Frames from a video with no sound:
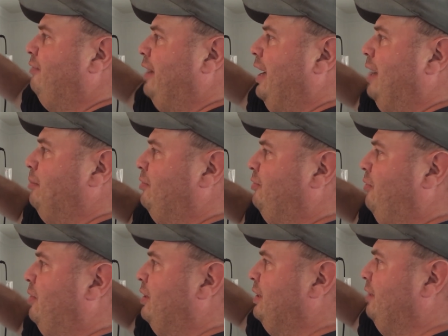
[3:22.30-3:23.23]
and on
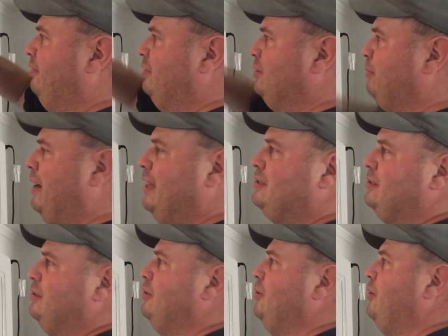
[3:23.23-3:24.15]
before in different spots
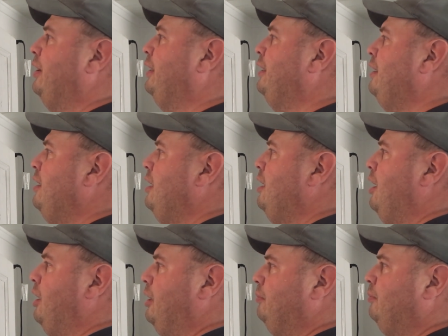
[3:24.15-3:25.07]
of the door.
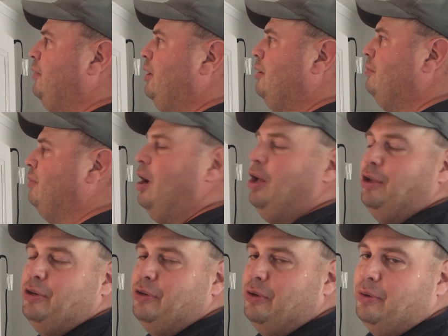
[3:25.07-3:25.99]
But all
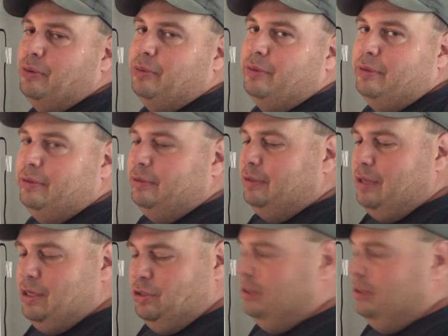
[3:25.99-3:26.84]
you do is